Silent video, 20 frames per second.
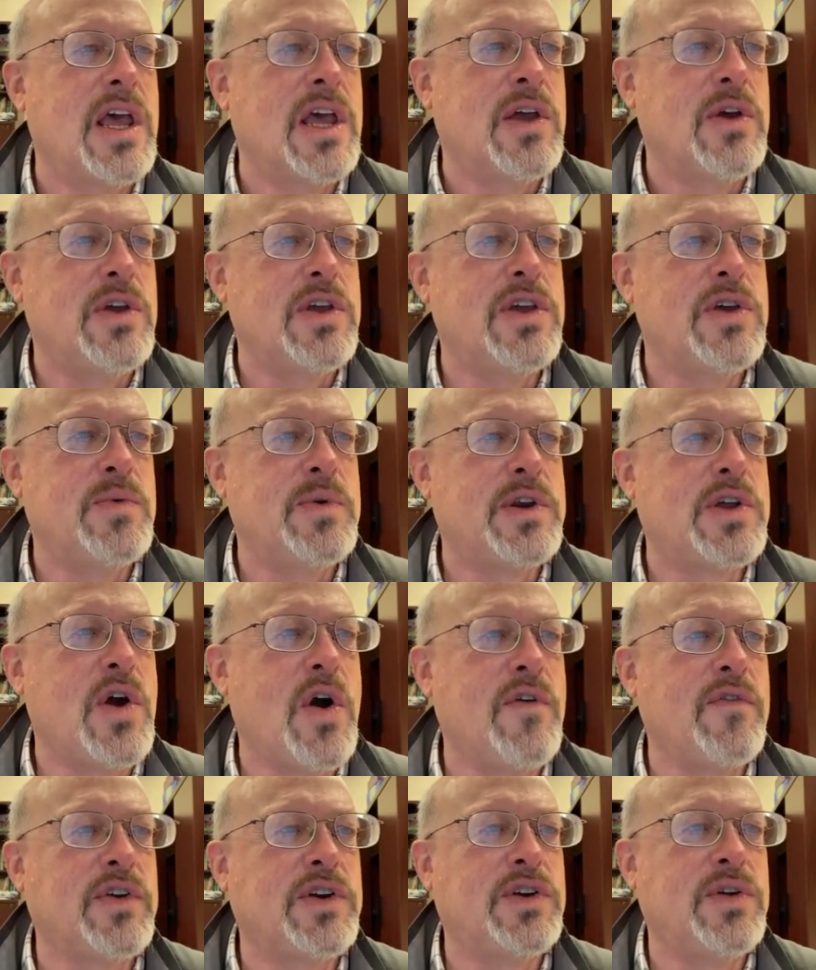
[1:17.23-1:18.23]
You would go
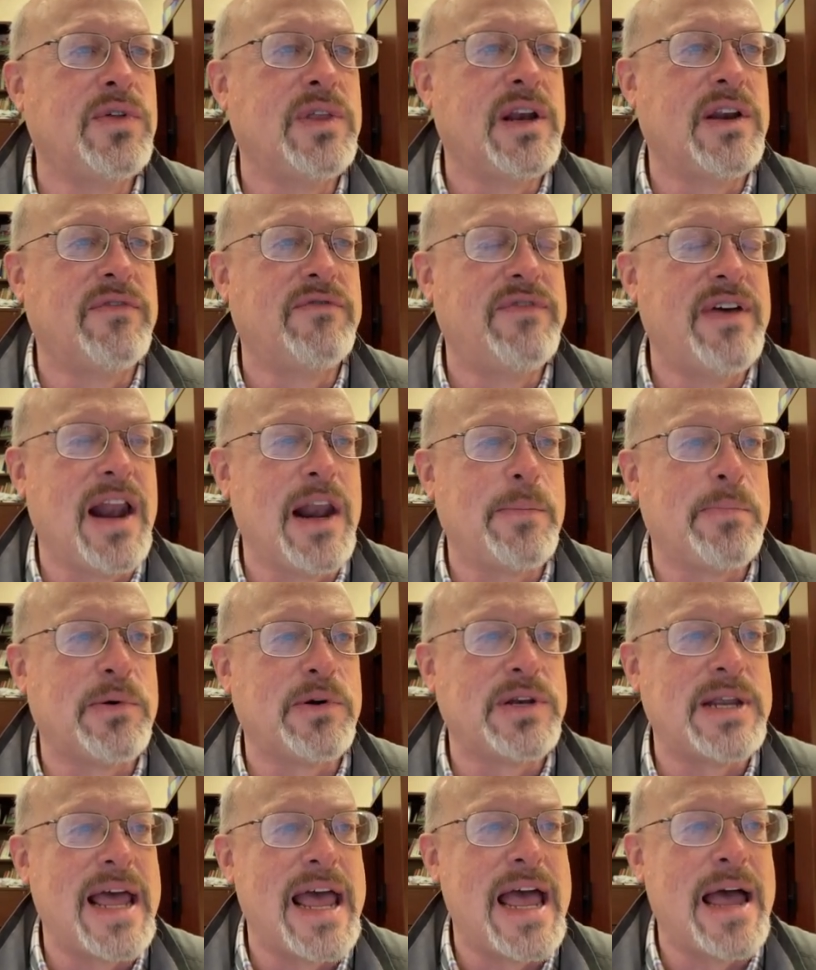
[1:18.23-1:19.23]
over to the Developer
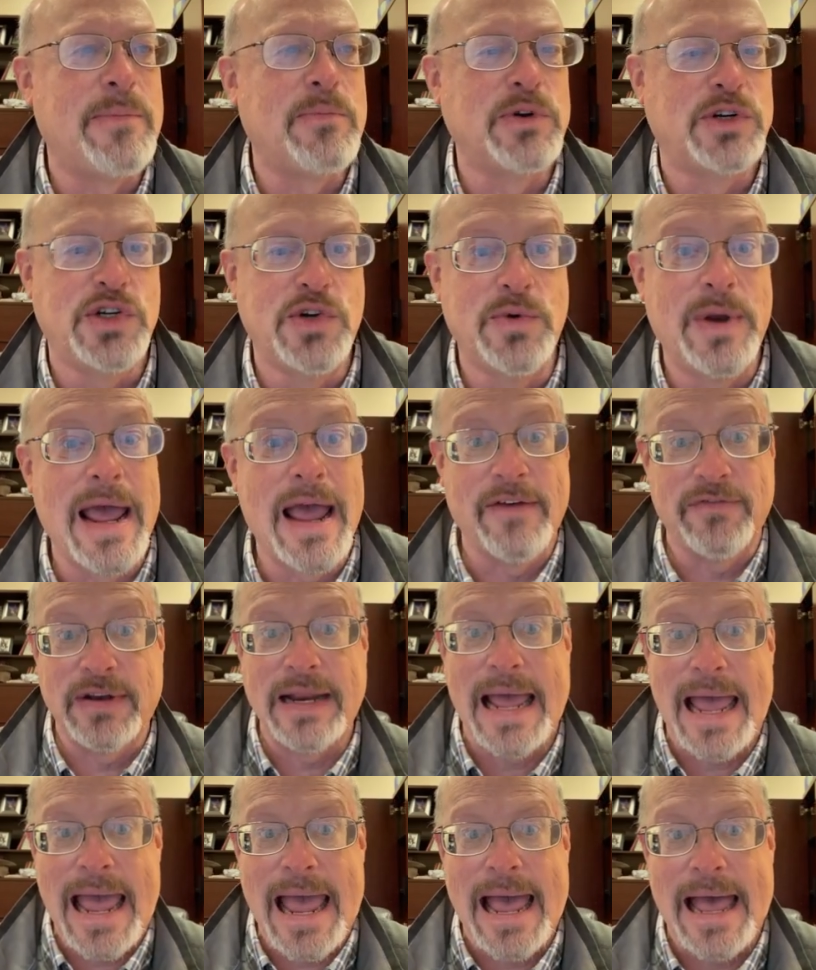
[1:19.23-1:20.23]
tab, which you'd have
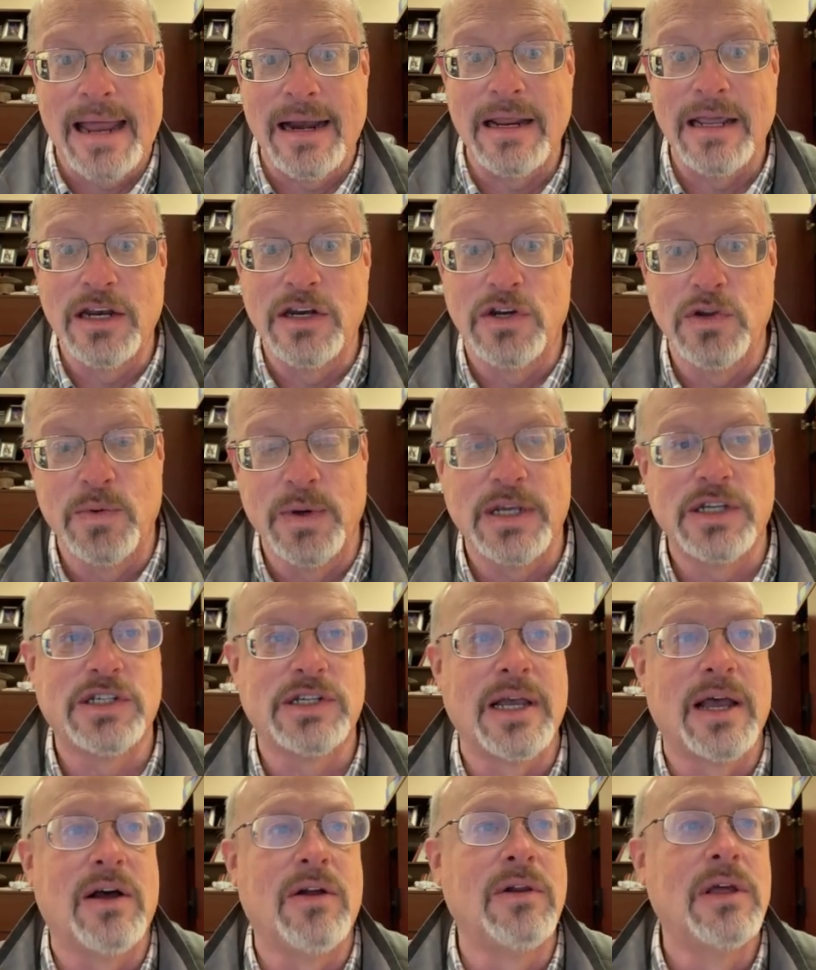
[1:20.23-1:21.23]
to add into
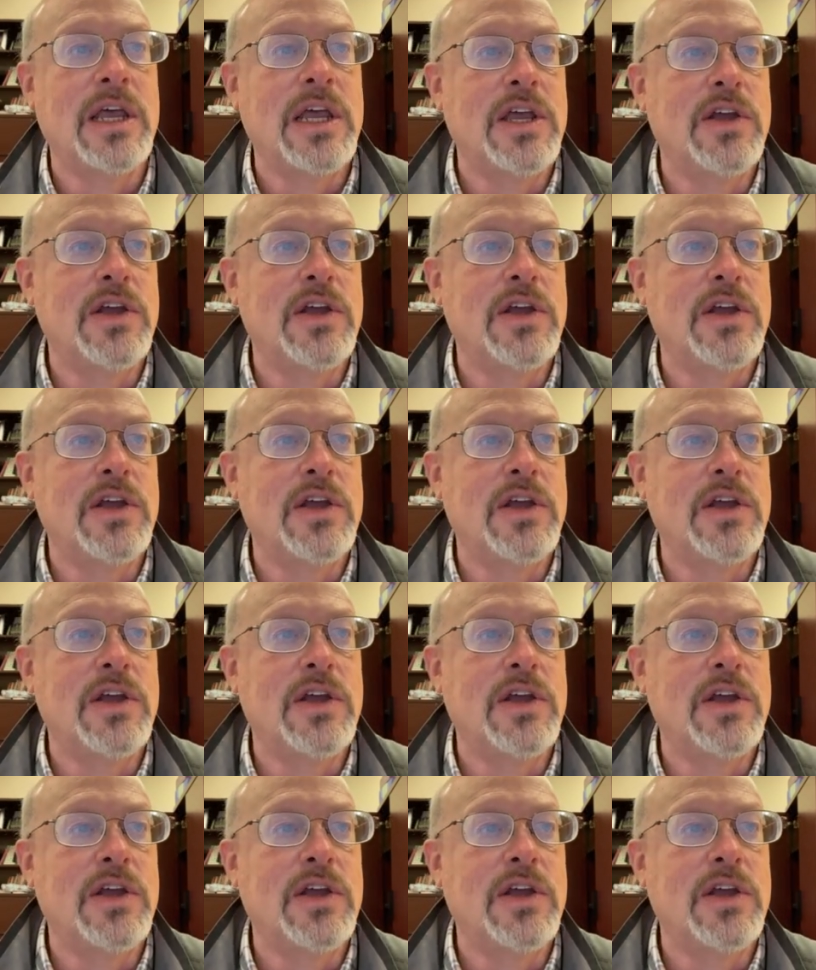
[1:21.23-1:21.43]
Excel.